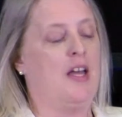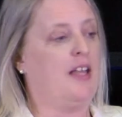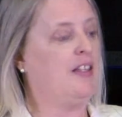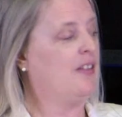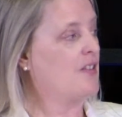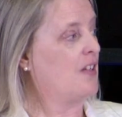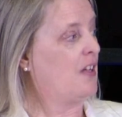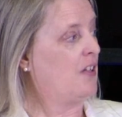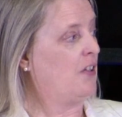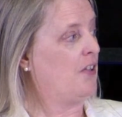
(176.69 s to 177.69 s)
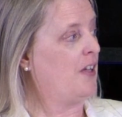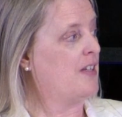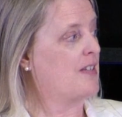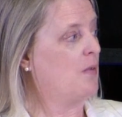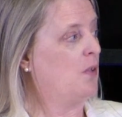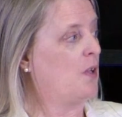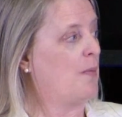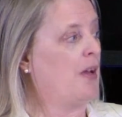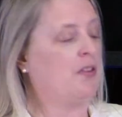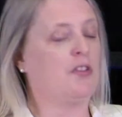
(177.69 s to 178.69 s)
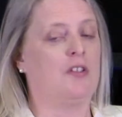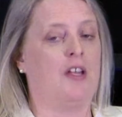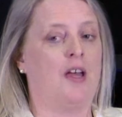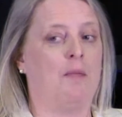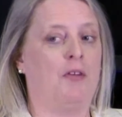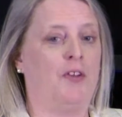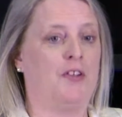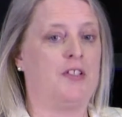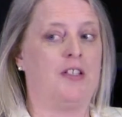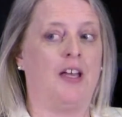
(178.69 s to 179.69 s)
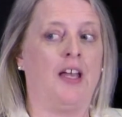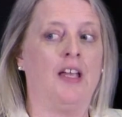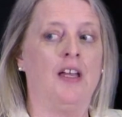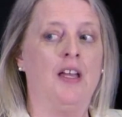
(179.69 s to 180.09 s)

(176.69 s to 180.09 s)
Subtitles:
I think there's other learnings that will come out of here today.